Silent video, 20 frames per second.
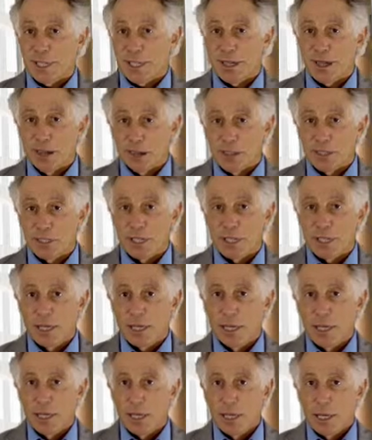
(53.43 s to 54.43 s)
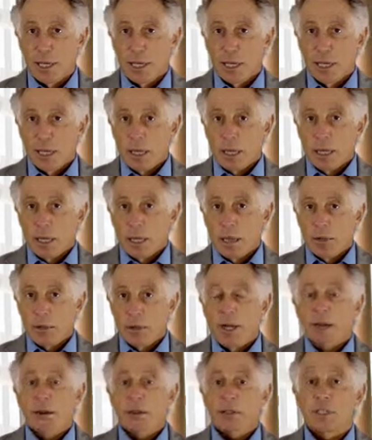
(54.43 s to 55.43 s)
psychology.
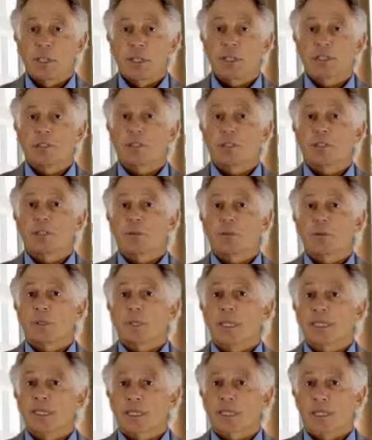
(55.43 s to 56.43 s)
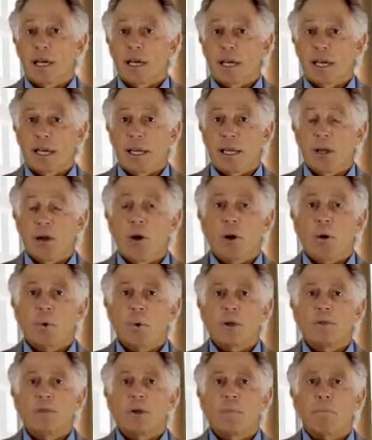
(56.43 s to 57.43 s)
There at the Institute, they study
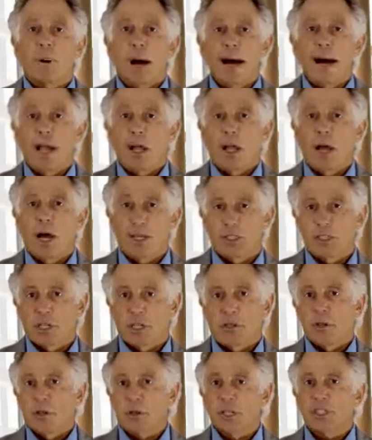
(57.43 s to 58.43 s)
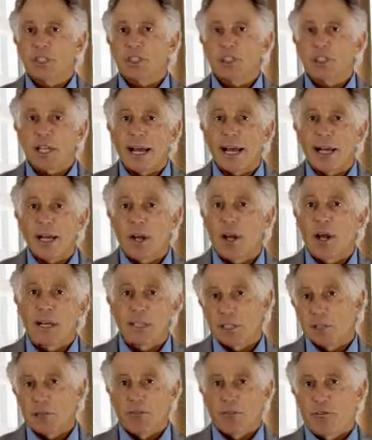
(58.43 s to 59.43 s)
what the biological and
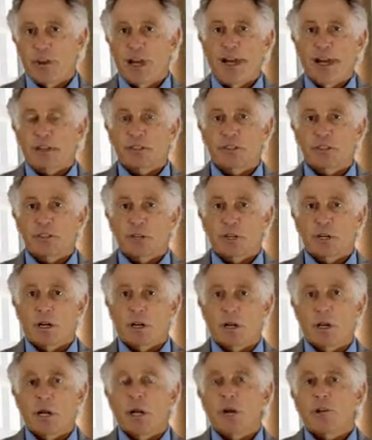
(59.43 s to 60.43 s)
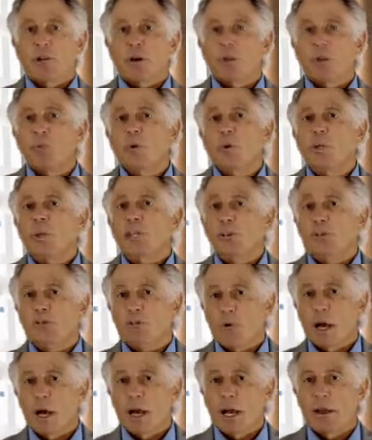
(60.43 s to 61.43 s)
psychological factors are that really
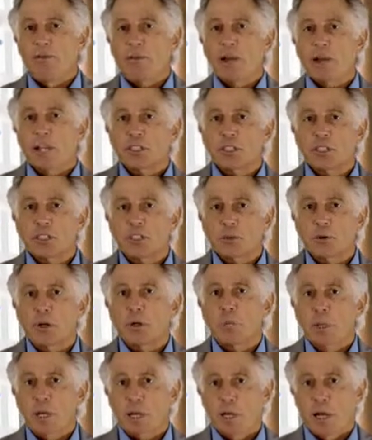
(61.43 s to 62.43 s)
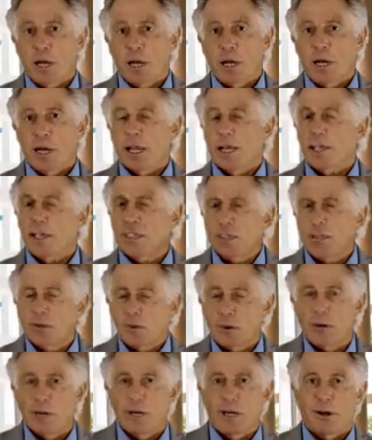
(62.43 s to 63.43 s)
drive extremely high,
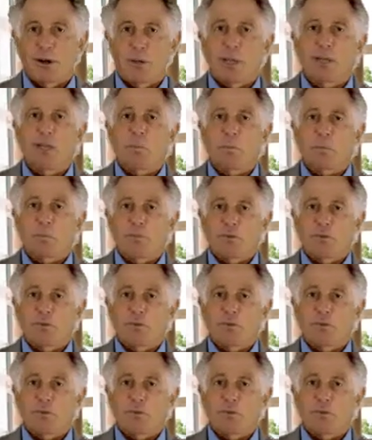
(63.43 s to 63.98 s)
extraordinary human